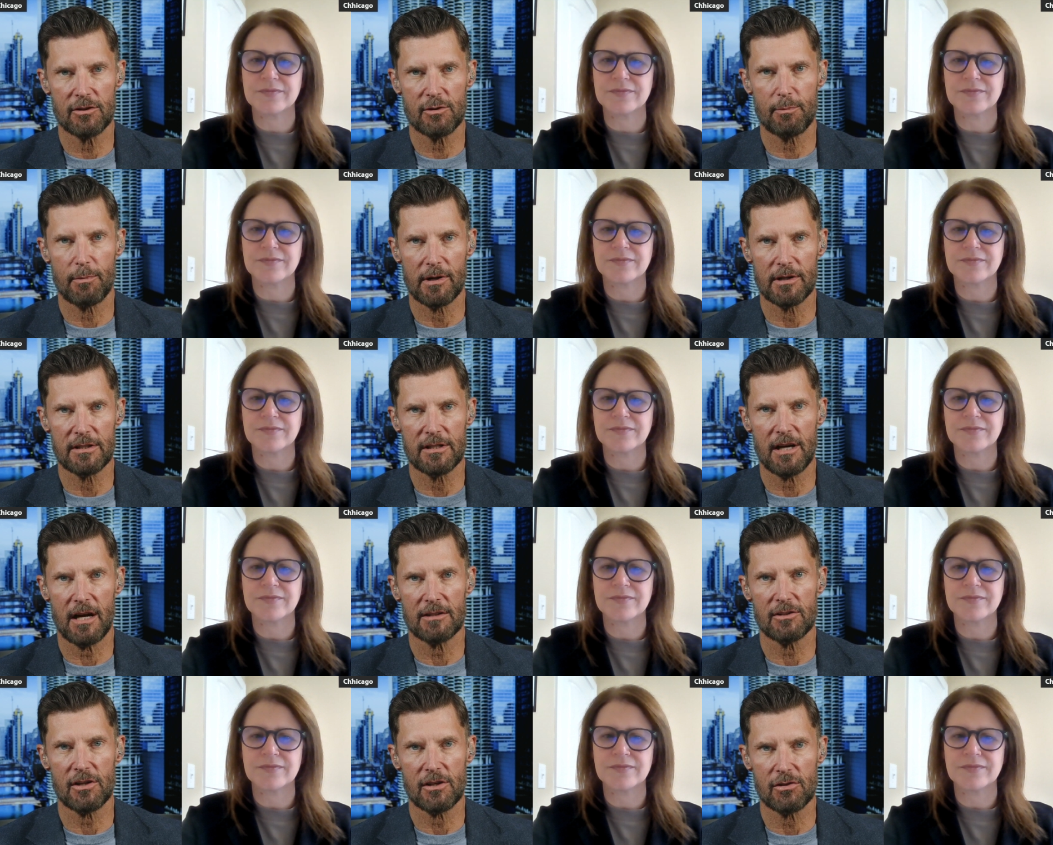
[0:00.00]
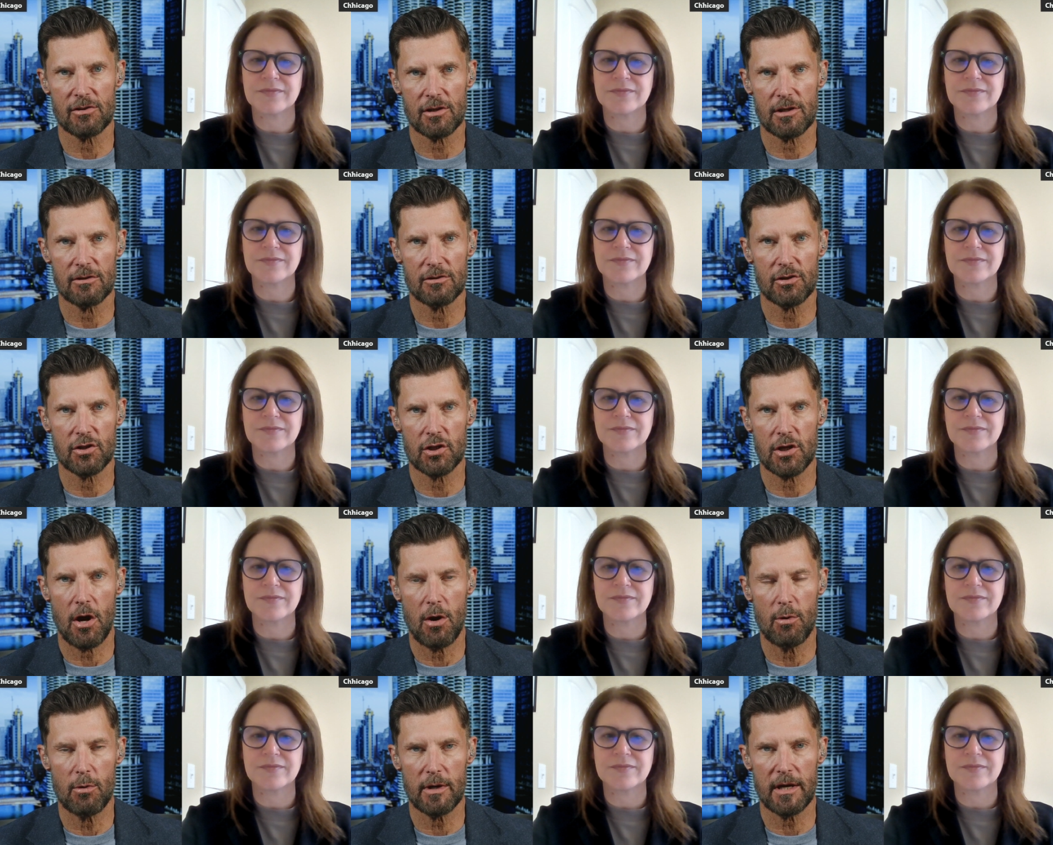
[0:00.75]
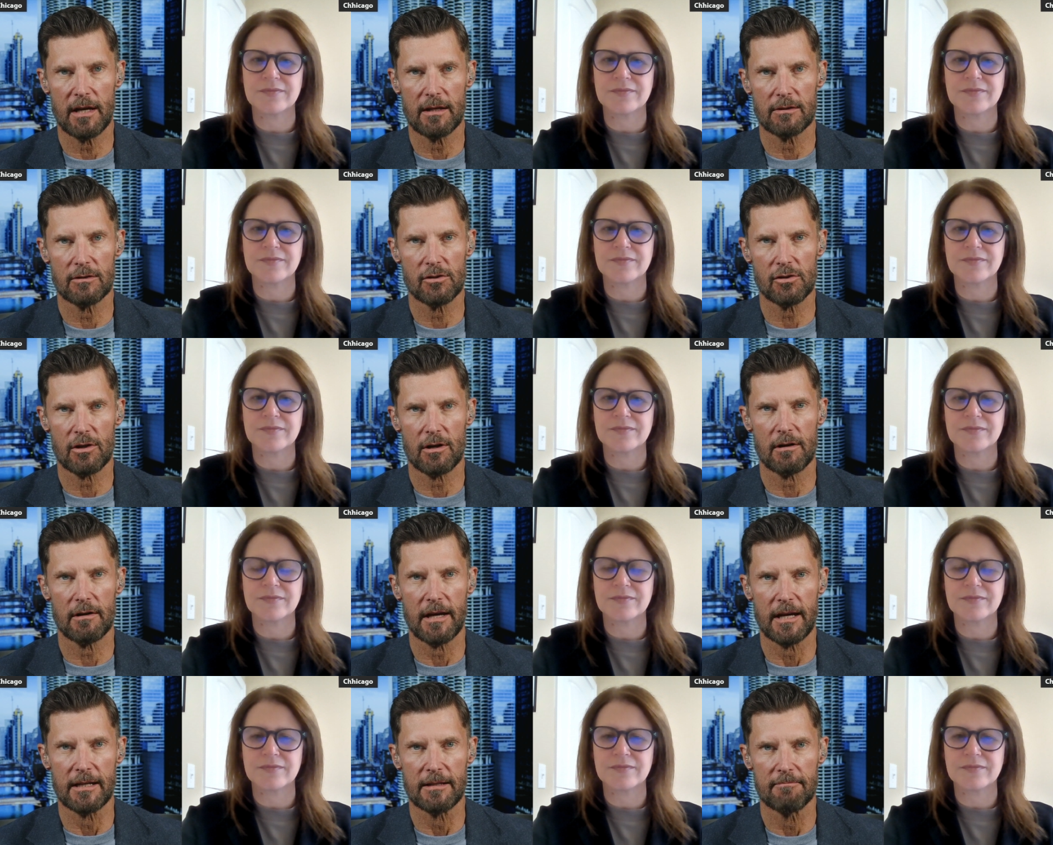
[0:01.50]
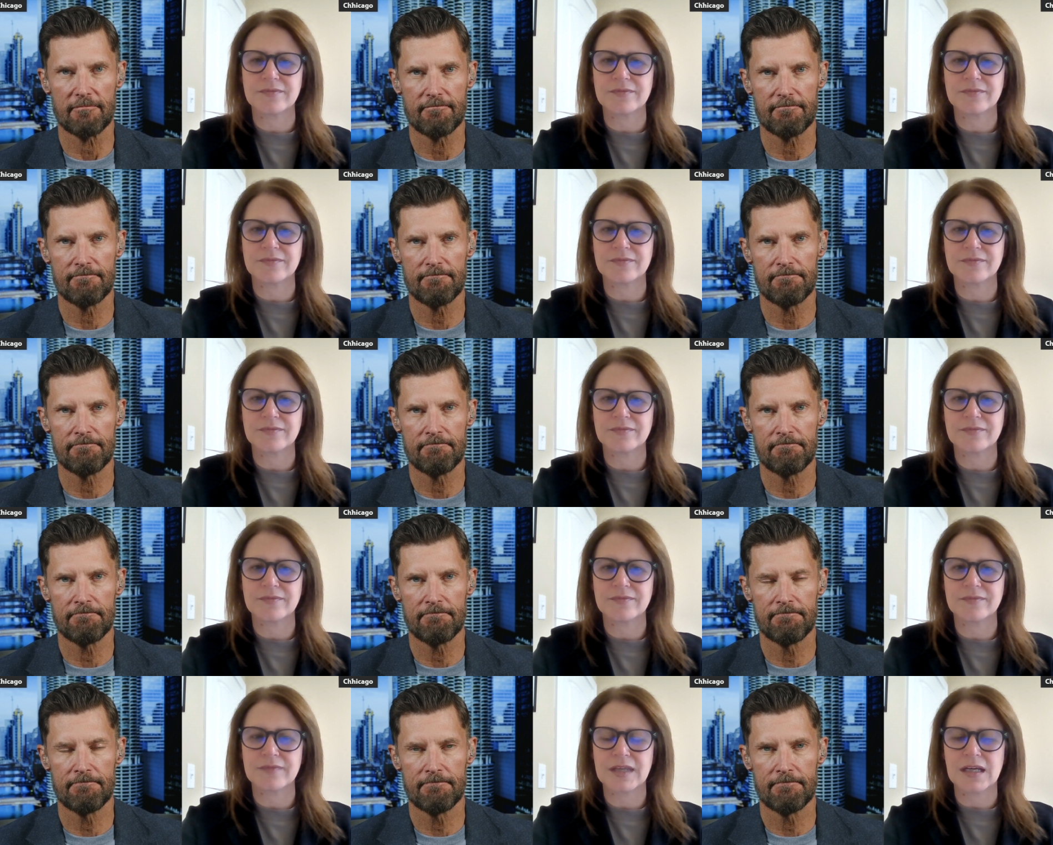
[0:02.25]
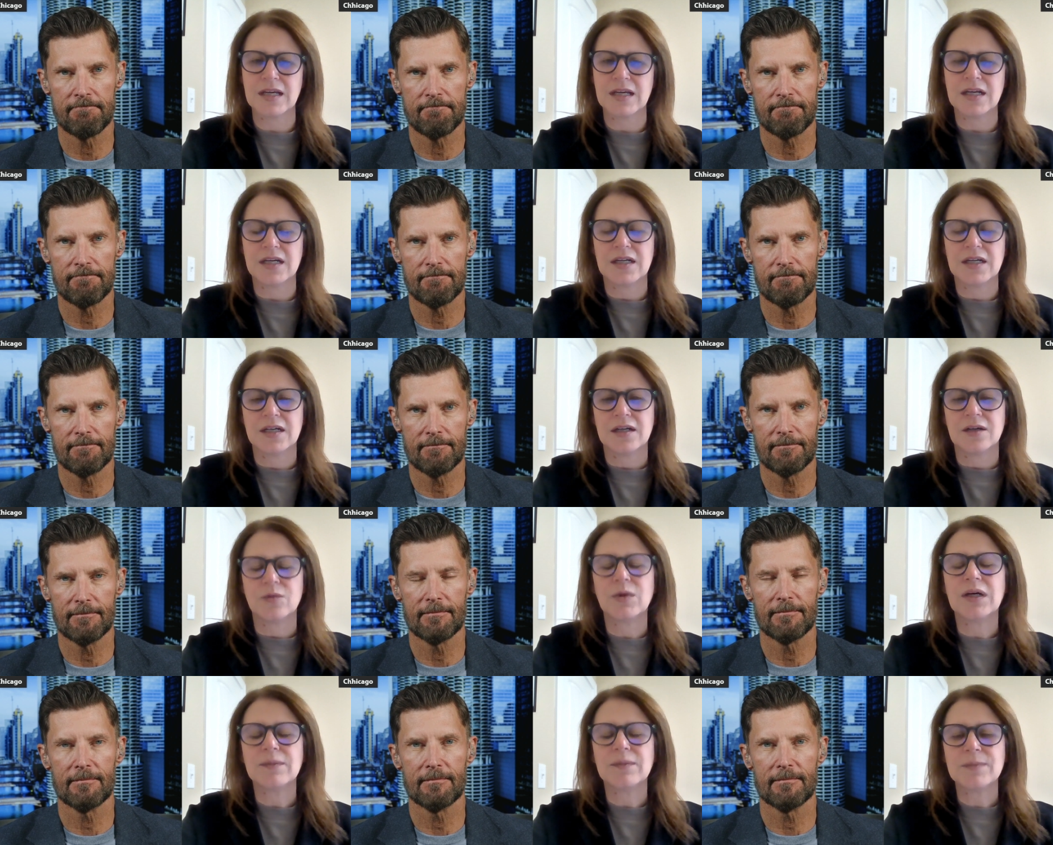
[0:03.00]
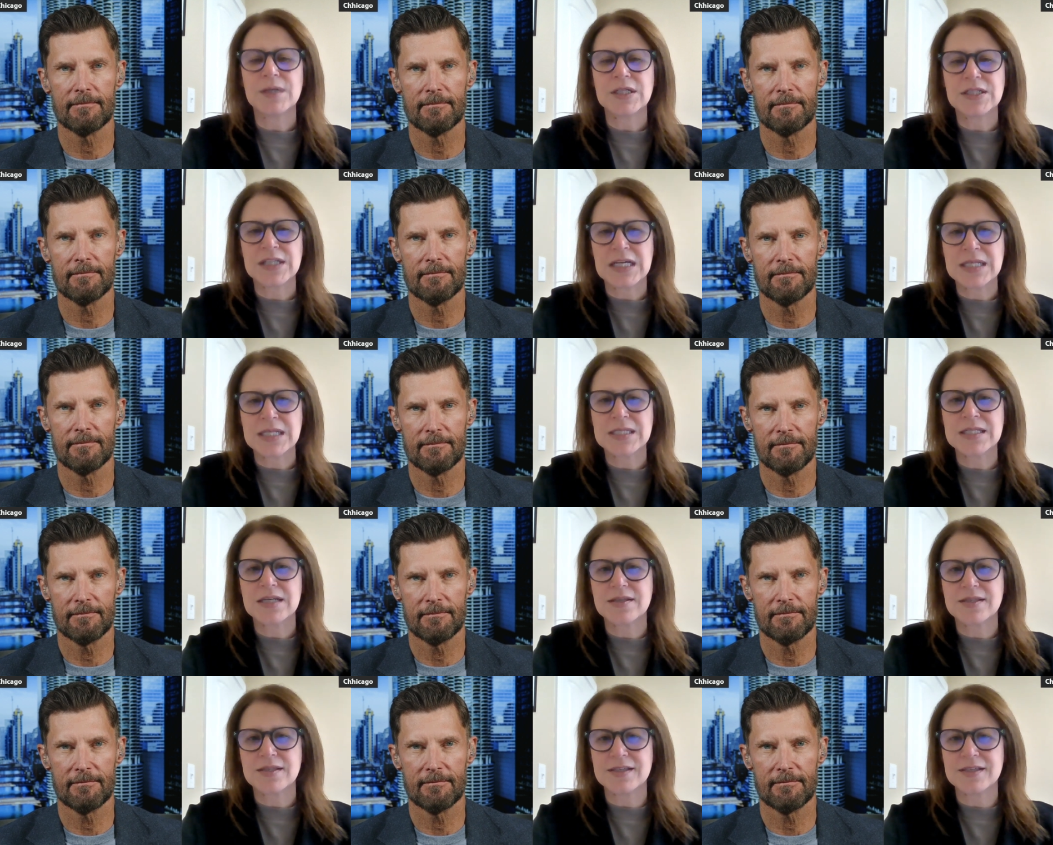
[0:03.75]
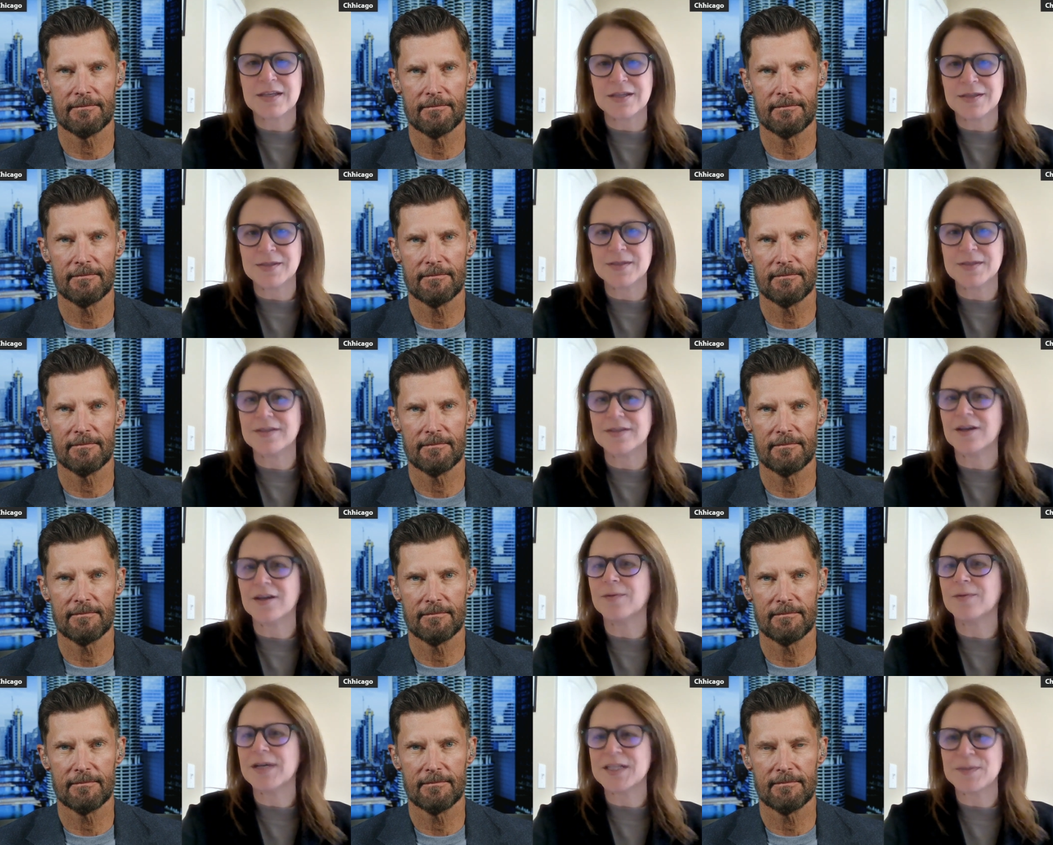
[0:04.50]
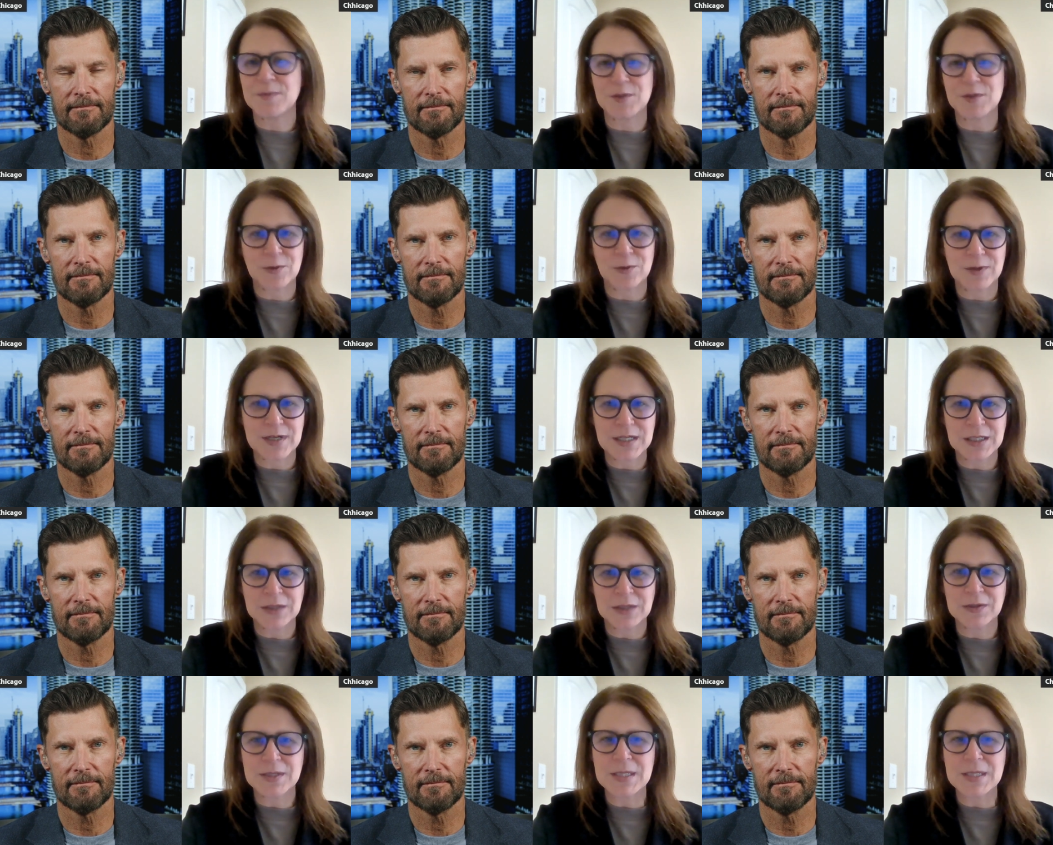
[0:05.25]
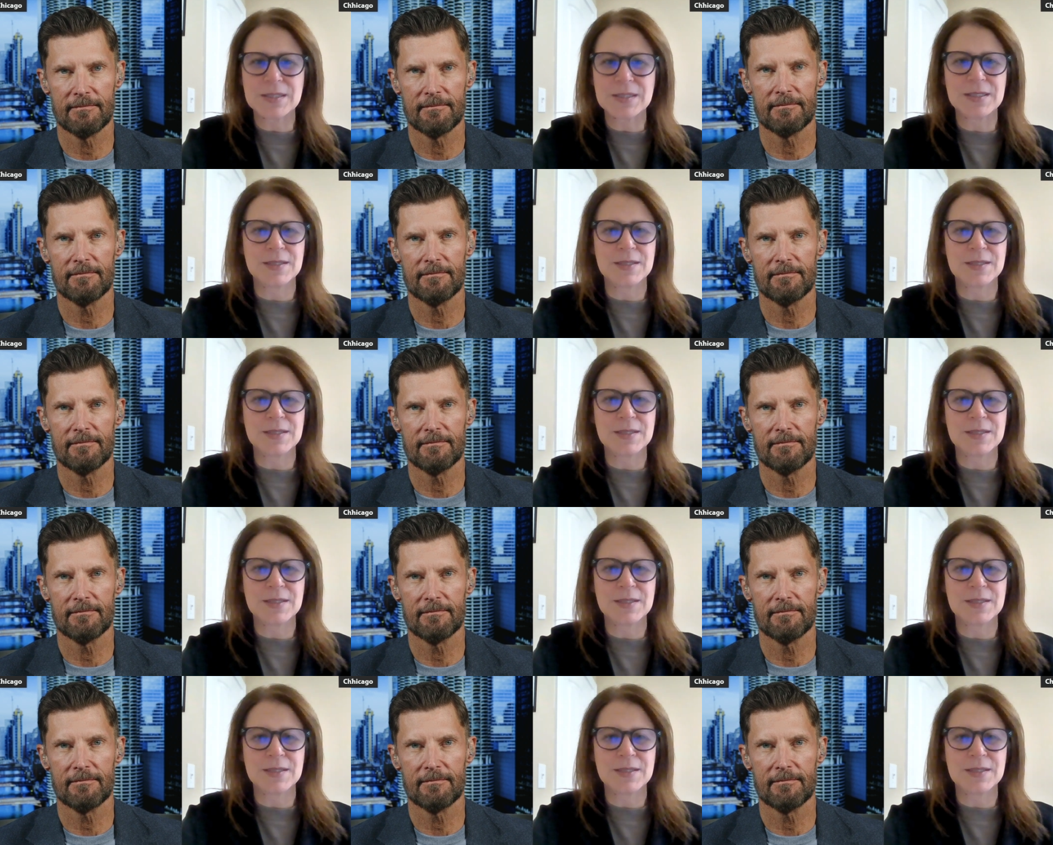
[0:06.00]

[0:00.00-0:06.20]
Speaker 1: pertussis so concerning?
Speaker 2: Well, pertussis is a respiratory illness.